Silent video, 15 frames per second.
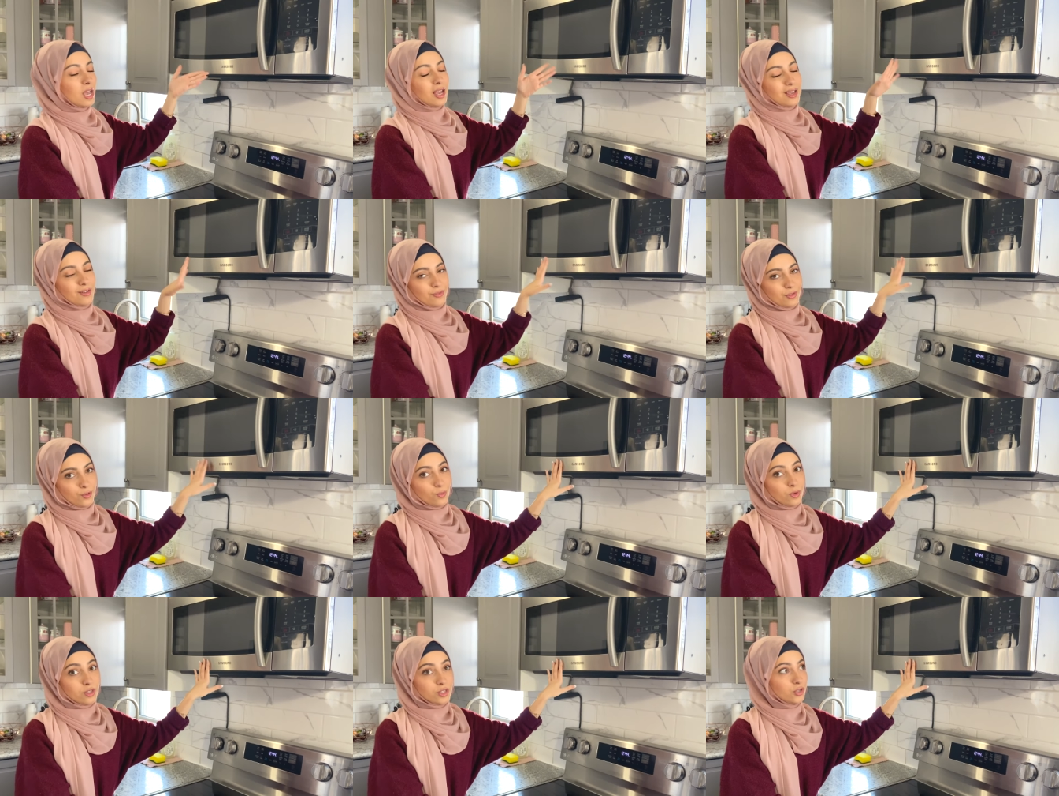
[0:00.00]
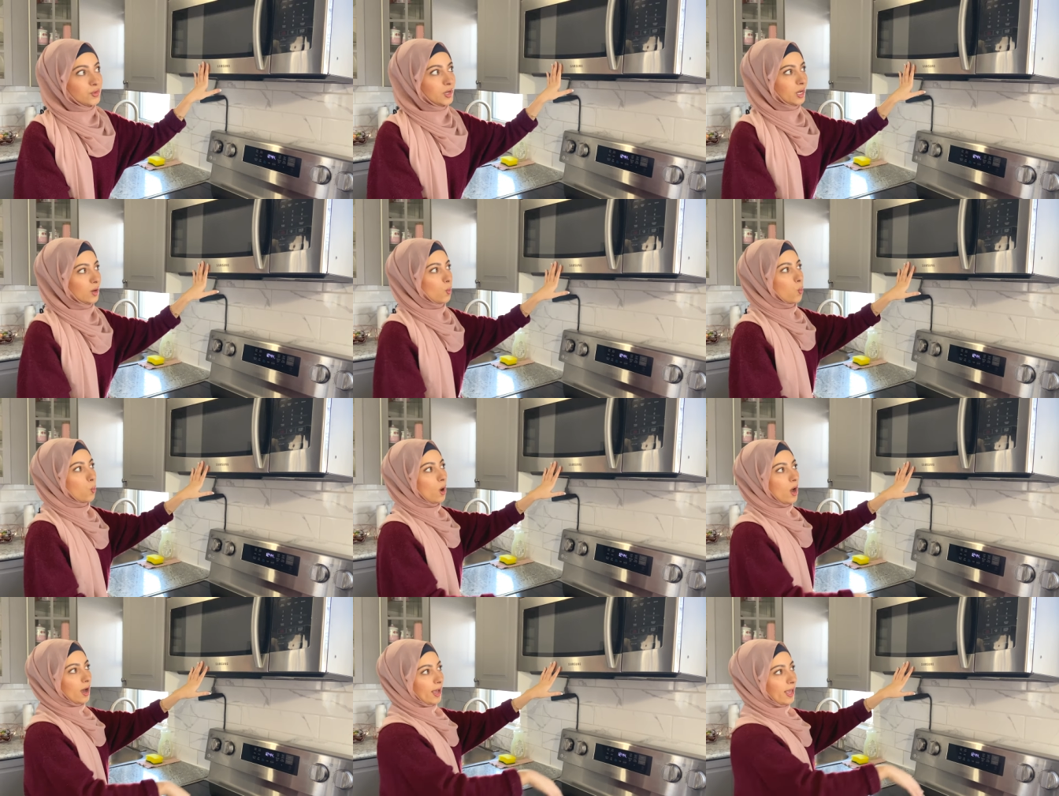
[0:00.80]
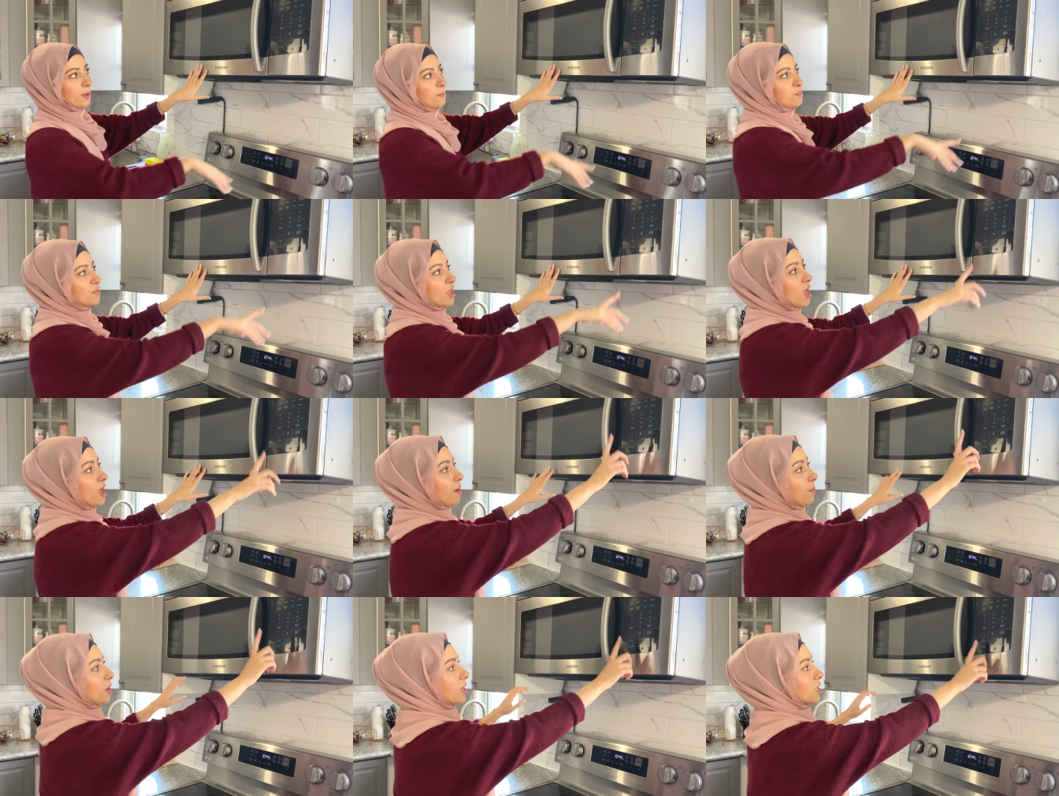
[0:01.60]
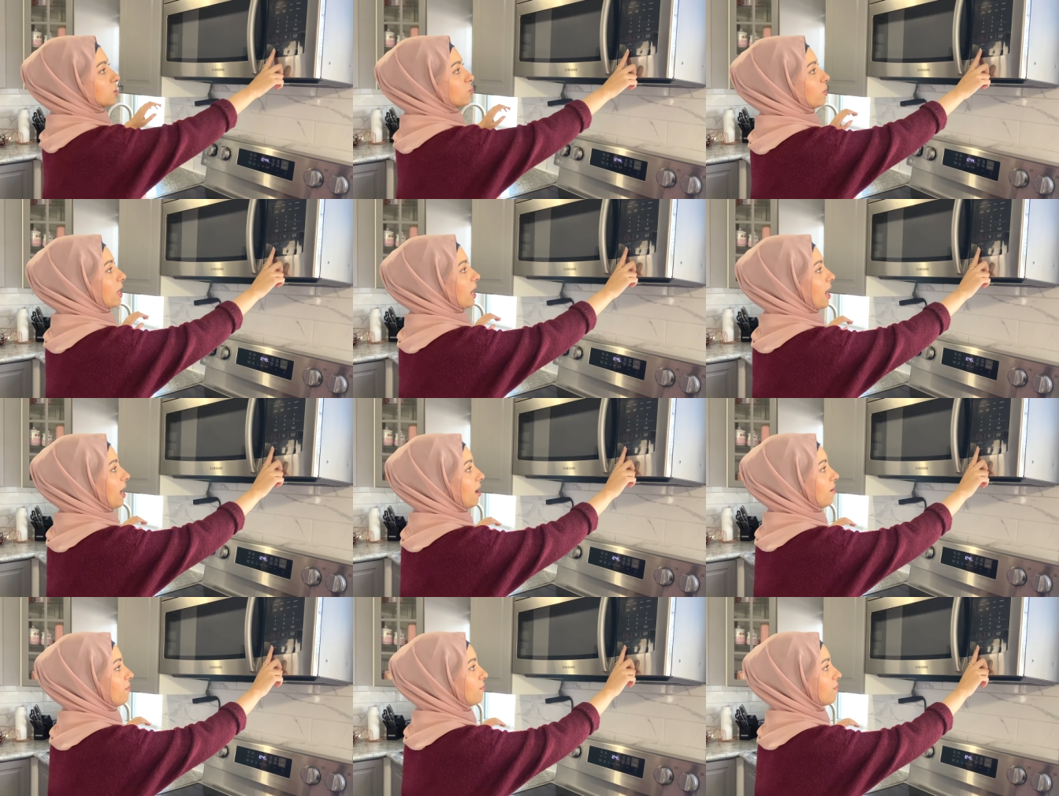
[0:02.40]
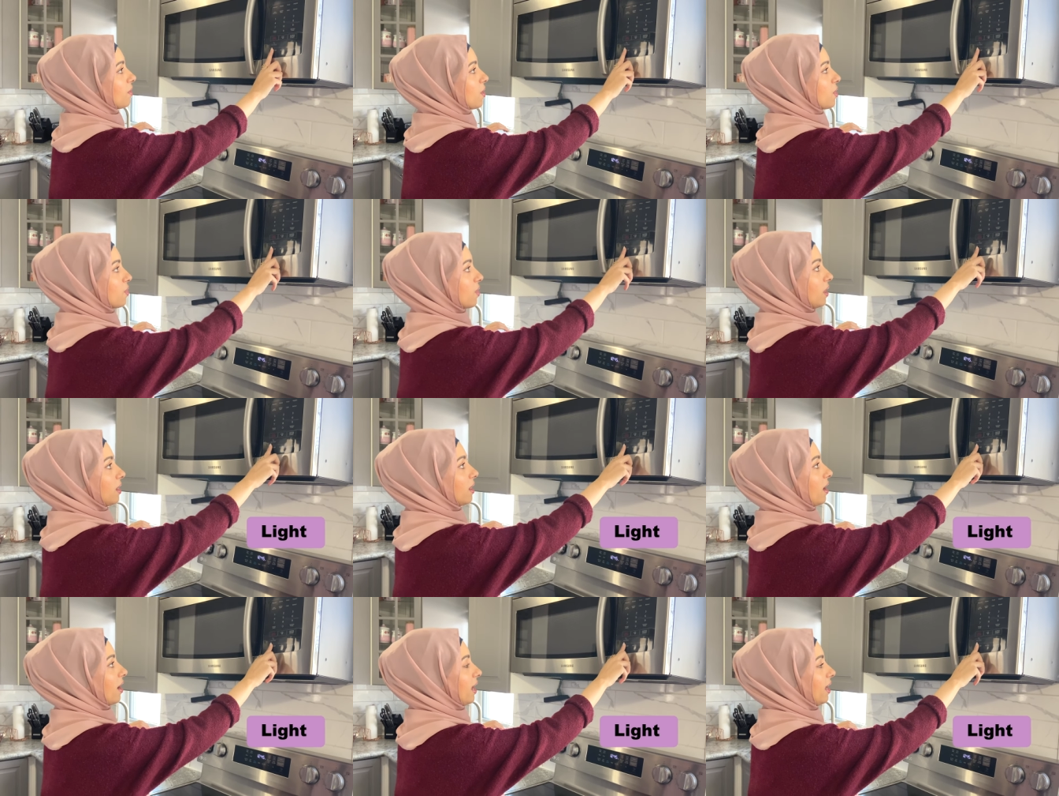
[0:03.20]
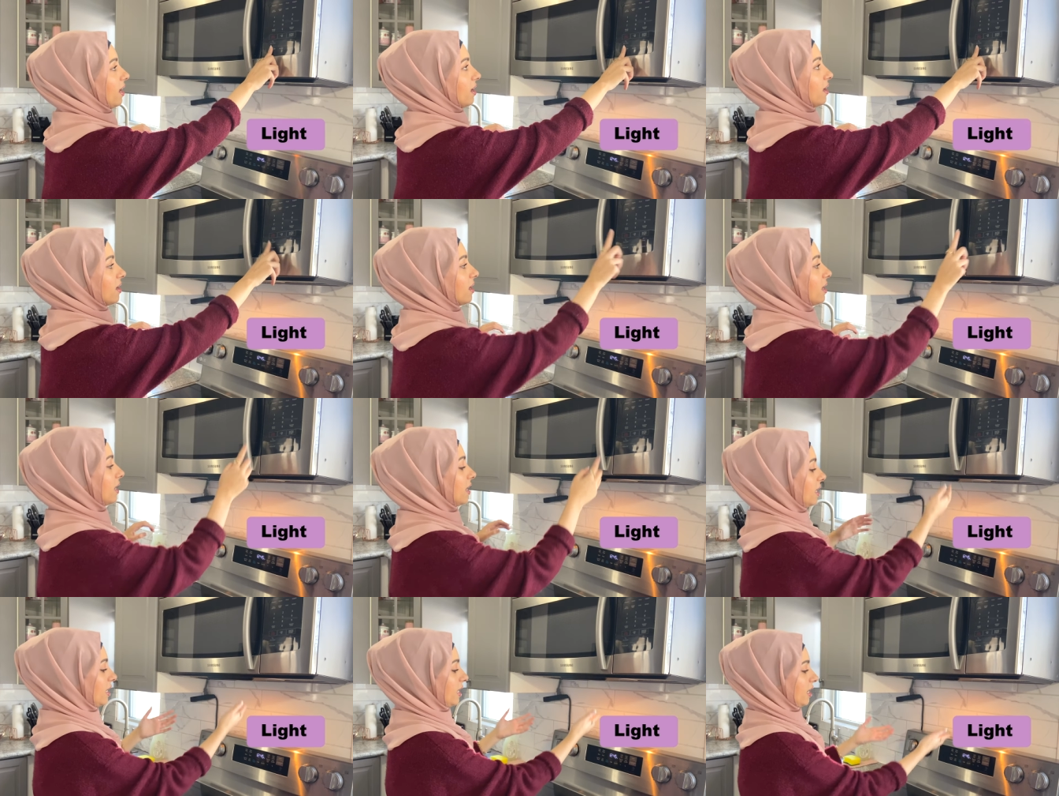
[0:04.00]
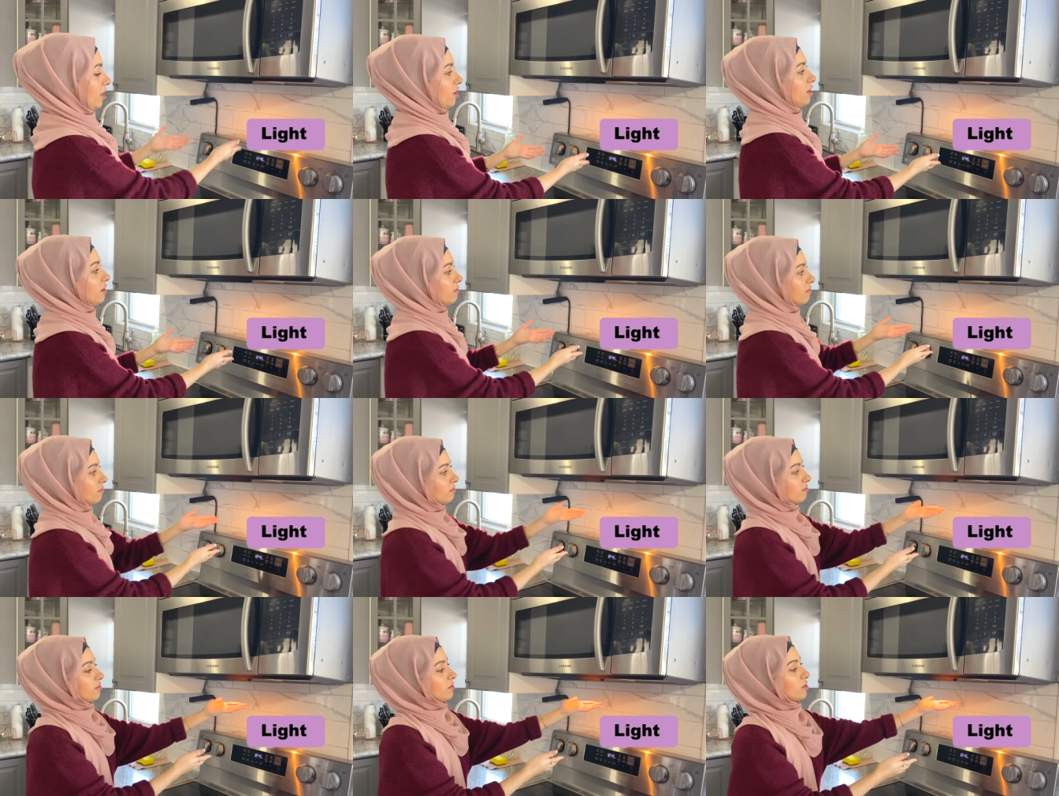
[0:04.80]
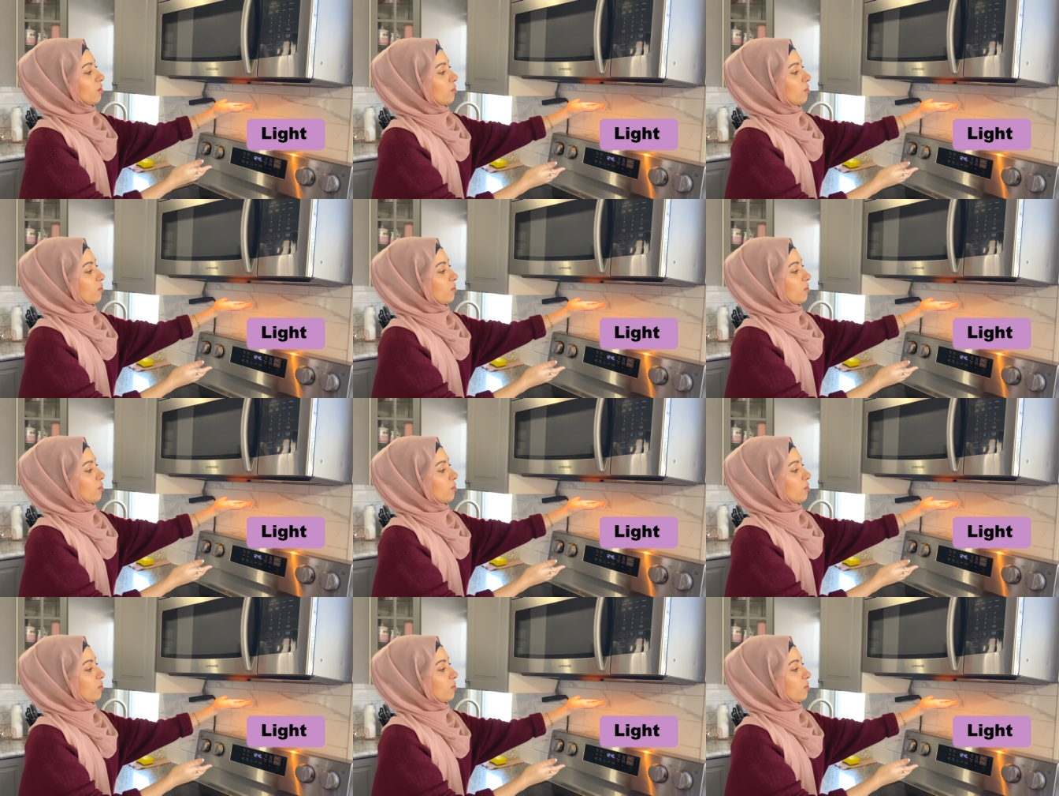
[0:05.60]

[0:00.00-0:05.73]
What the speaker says: If you're wondering why, because we have the light in here, so